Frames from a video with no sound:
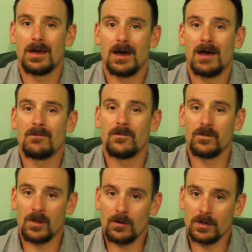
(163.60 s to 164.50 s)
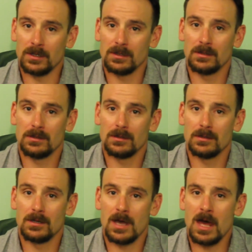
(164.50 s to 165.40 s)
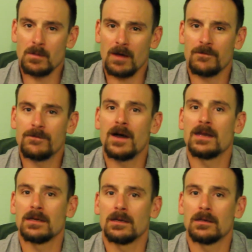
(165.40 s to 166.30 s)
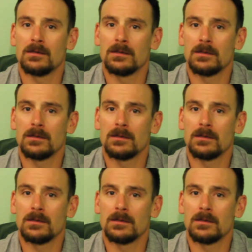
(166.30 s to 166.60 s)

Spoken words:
I'm flowing. And I'm not fighting it.